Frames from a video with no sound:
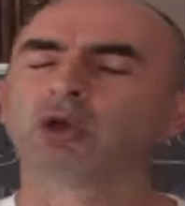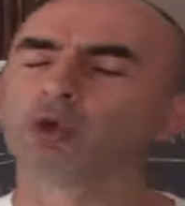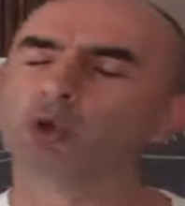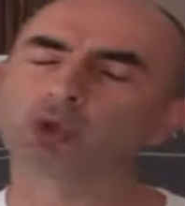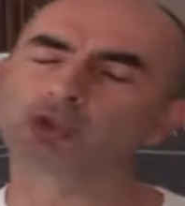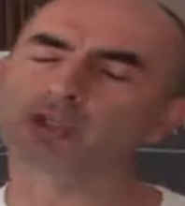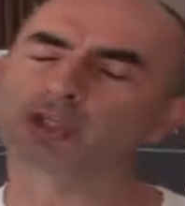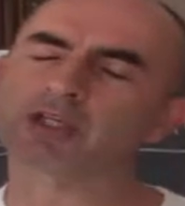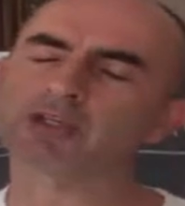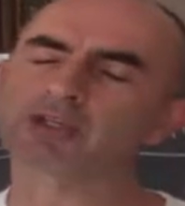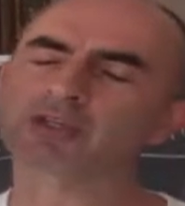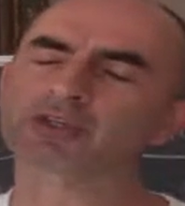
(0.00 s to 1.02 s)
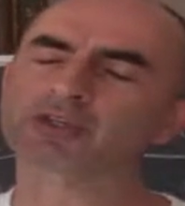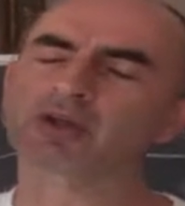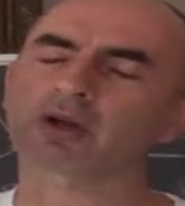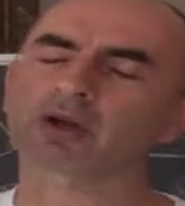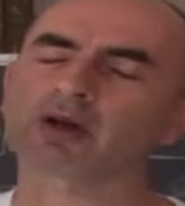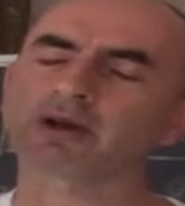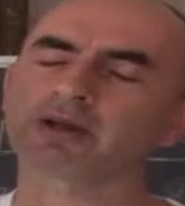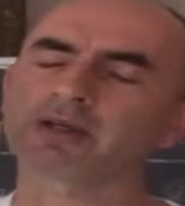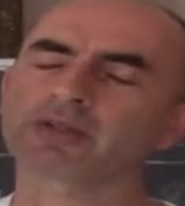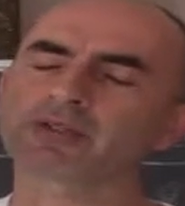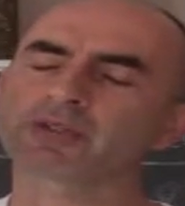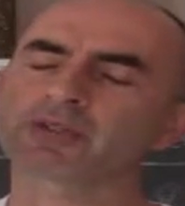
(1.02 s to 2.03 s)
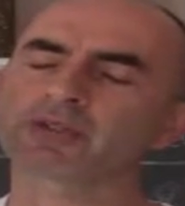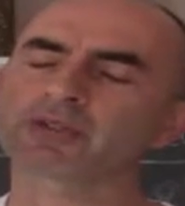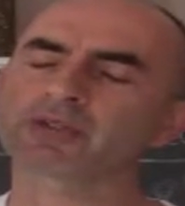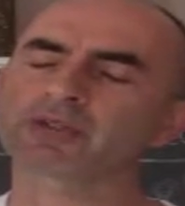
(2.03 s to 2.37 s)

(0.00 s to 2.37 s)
Lord Jesus Christ,